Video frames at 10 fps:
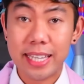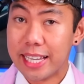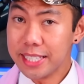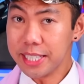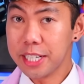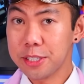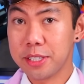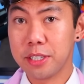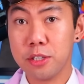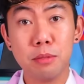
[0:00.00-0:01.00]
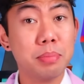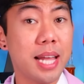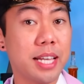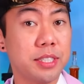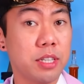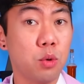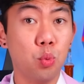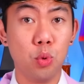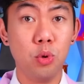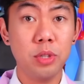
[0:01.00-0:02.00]
Insulators include plastic,
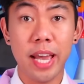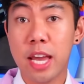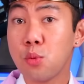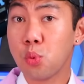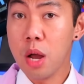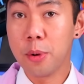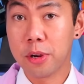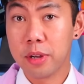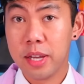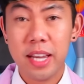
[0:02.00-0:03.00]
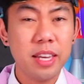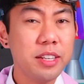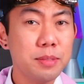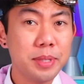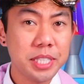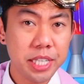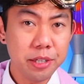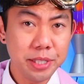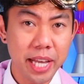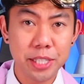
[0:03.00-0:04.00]
wool, and rubber. These
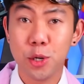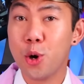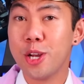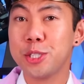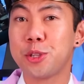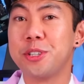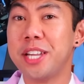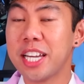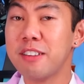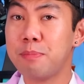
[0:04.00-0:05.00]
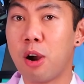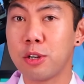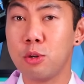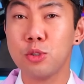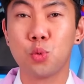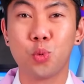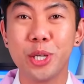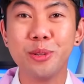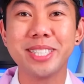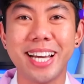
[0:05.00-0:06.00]
materials like to hold on to their negative particles
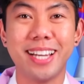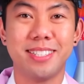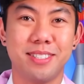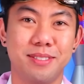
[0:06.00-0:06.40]
real tight.